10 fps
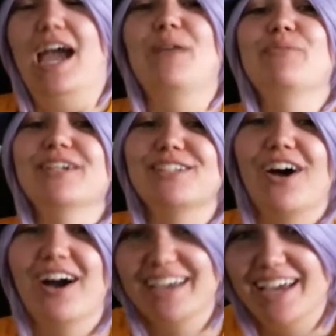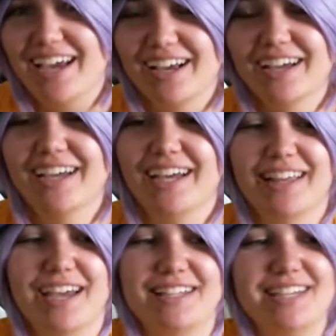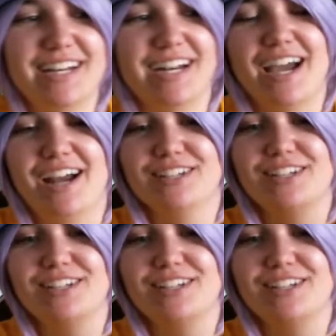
and we're talking, like Tina and I are